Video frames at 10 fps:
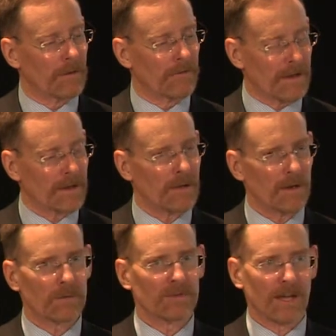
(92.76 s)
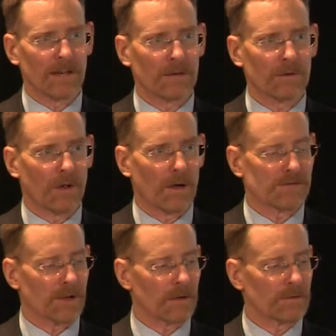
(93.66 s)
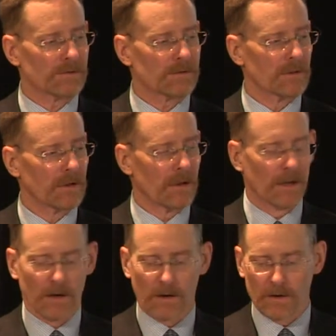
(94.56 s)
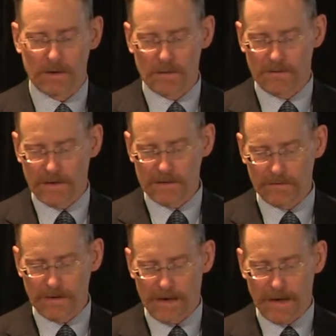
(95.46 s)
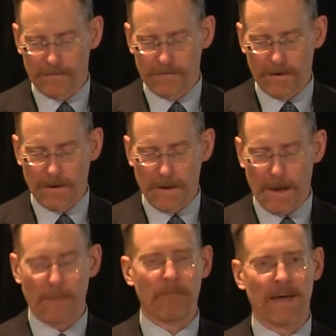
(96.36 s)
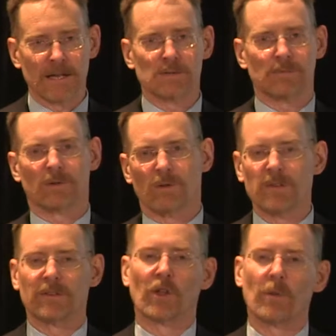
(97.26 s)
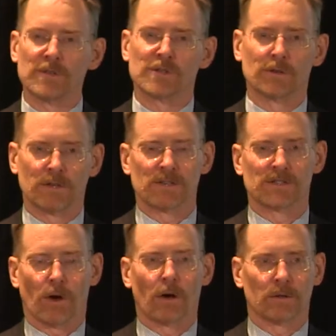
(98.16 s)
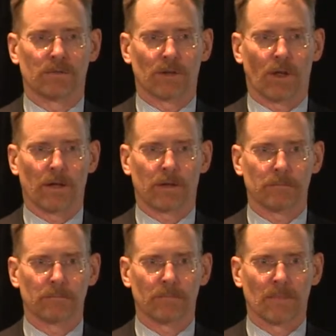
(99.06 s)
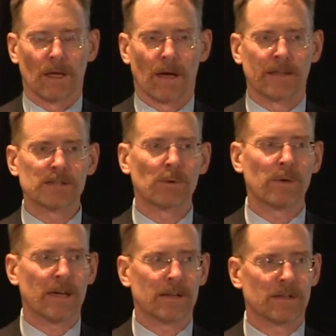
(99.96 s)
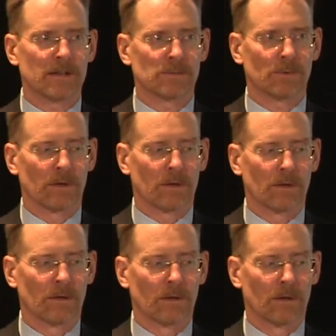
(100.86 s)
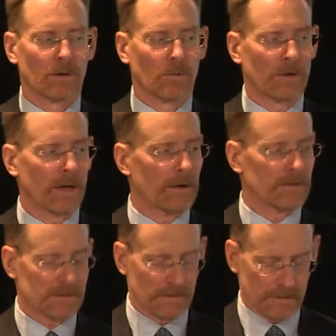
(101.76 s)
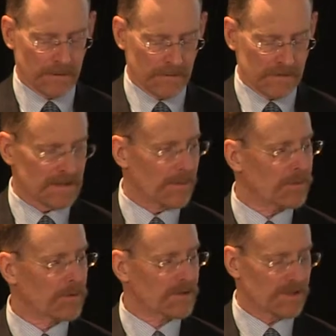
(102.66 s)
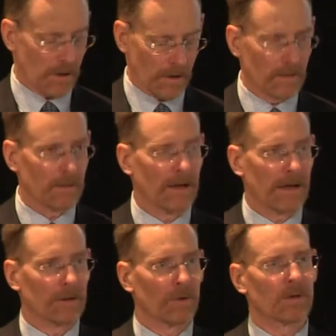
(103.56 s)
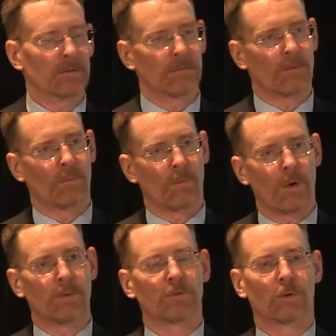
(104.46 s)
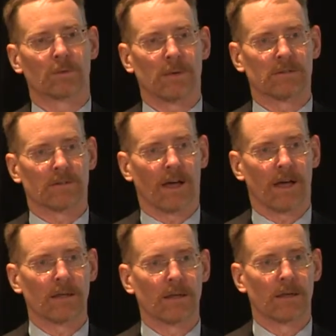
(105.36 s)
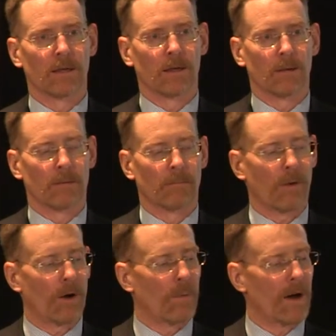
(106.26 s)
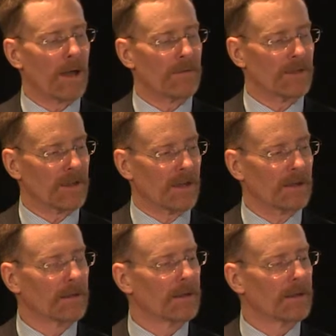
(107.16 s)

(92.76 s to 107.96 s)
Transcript: fundamental technical life cycles, you effectively have a management or even an opportunity cycle, if you like. And that's where we're heading next week. We're going to step through the cycle and look at what we've talked about today by way of the kit,